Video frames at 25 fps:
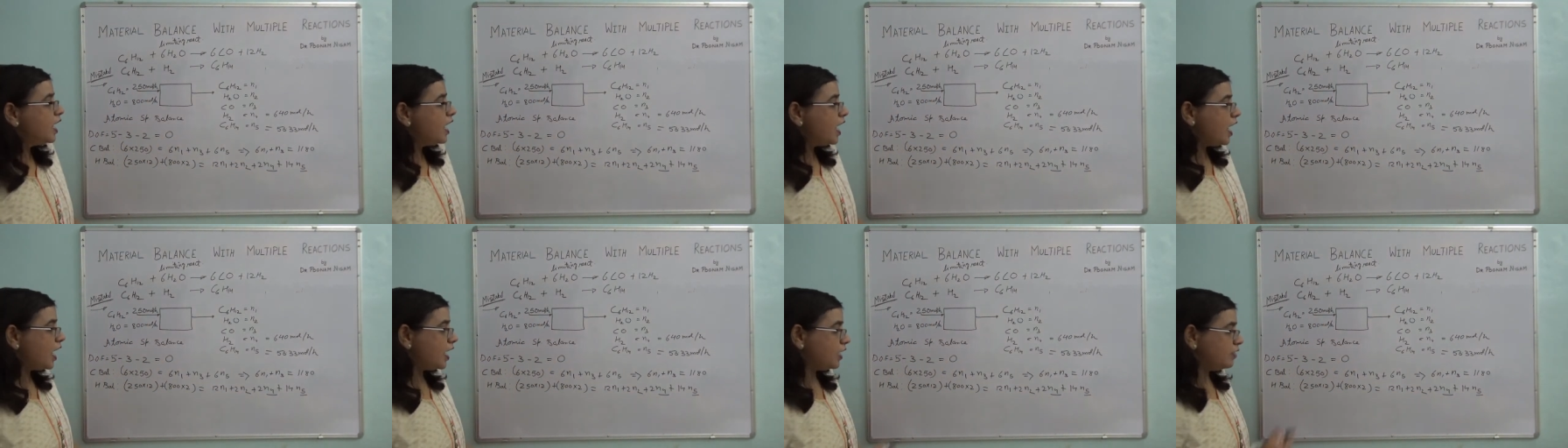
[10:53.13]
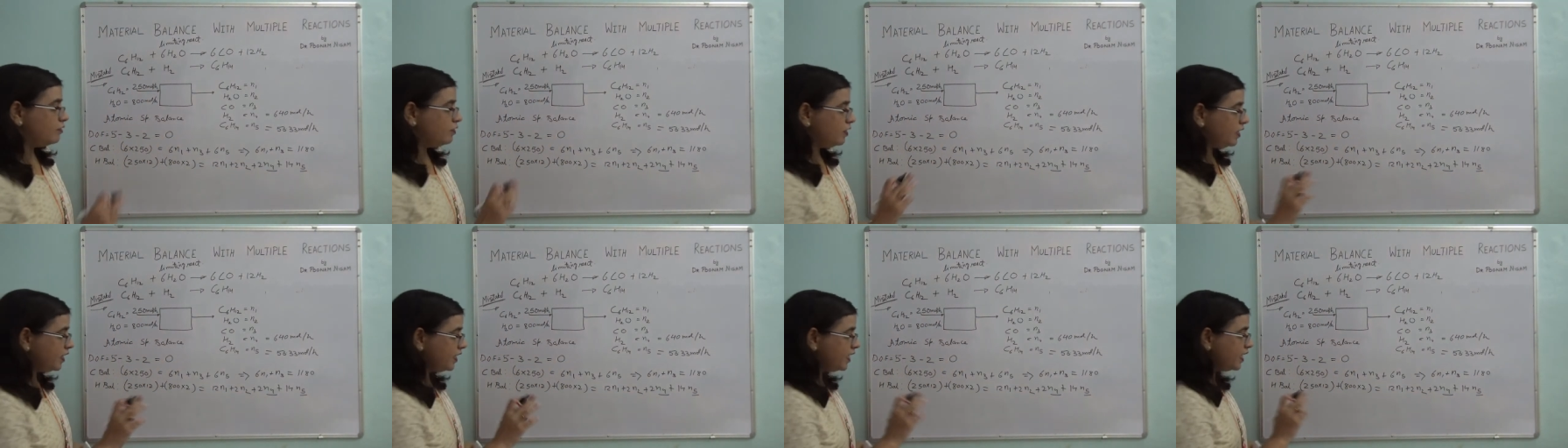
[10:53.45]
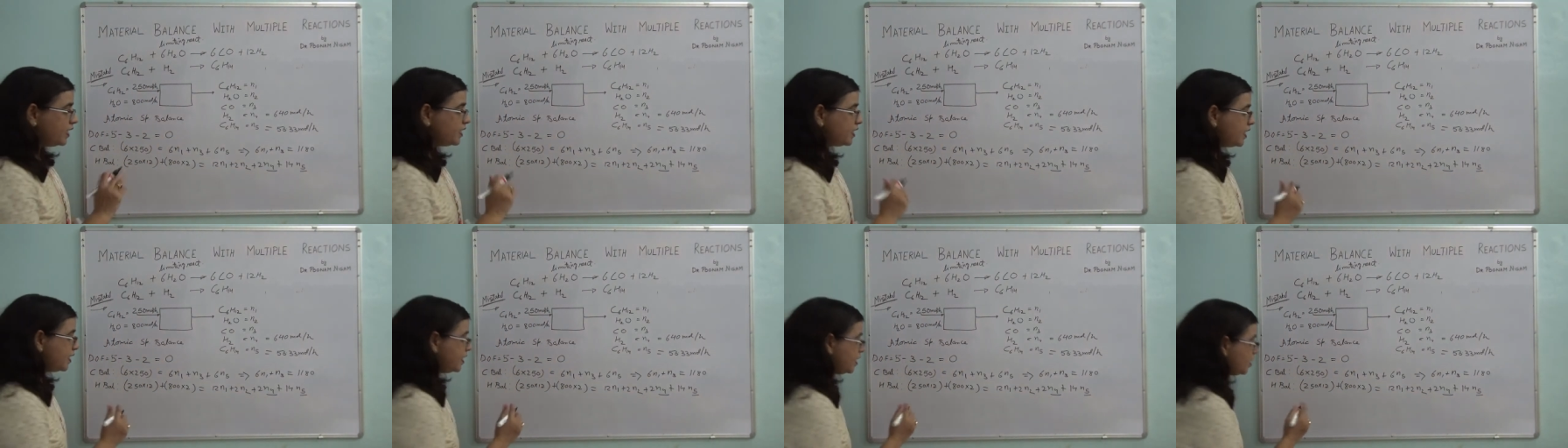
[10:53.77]
I will
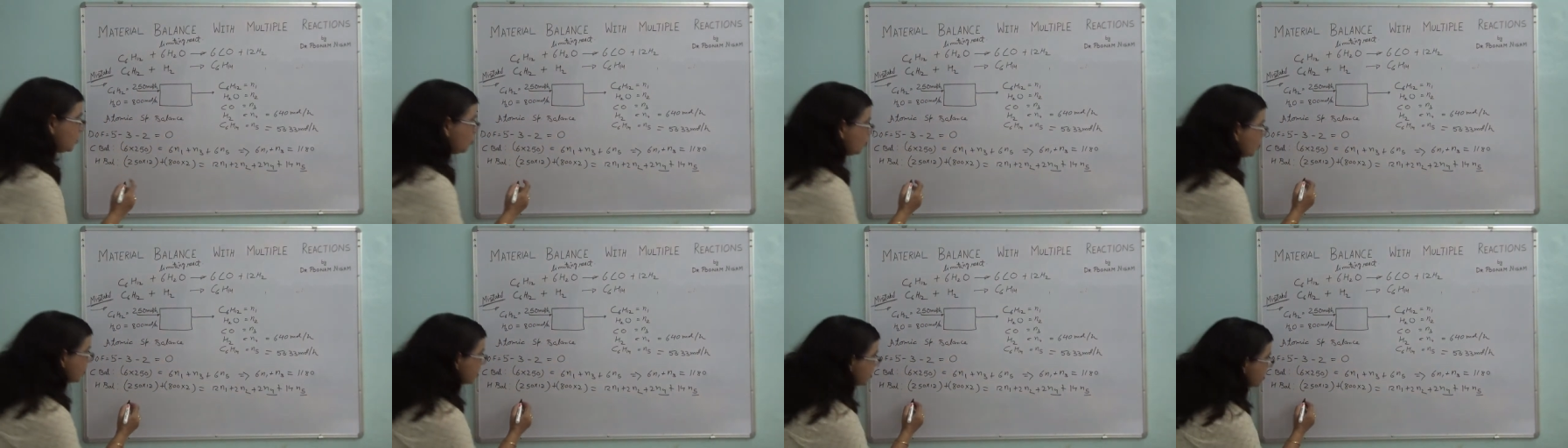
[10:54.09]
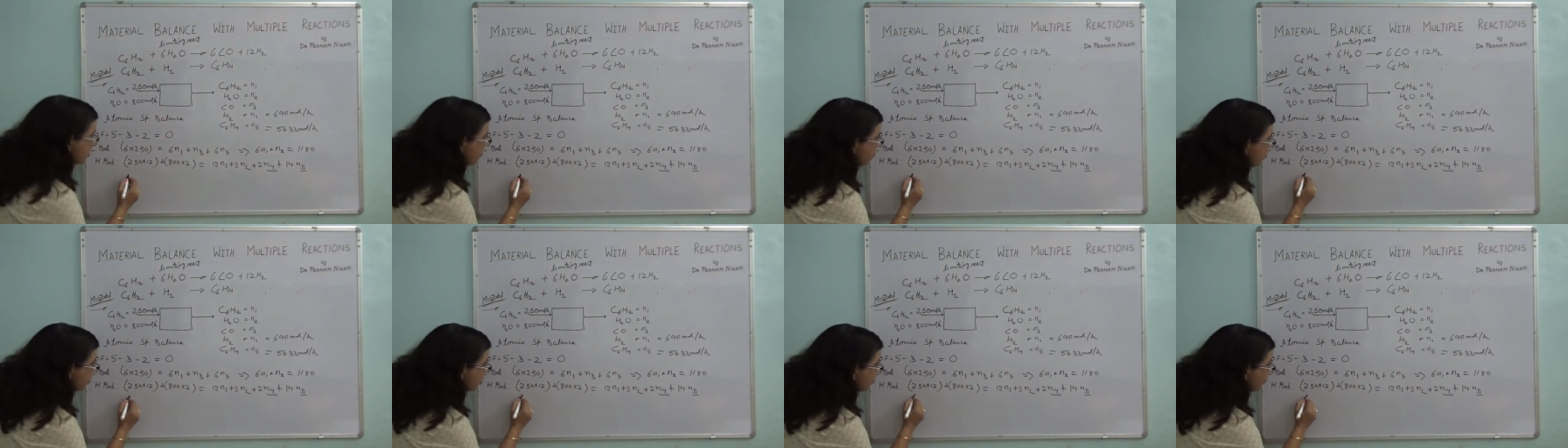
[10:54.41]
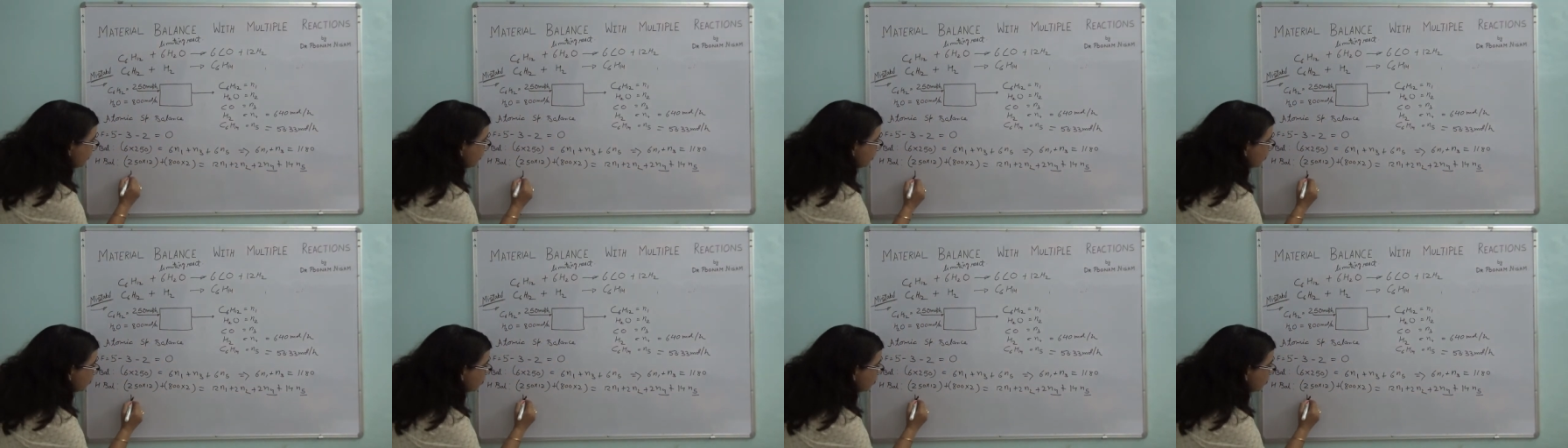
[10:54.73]
get an equation which will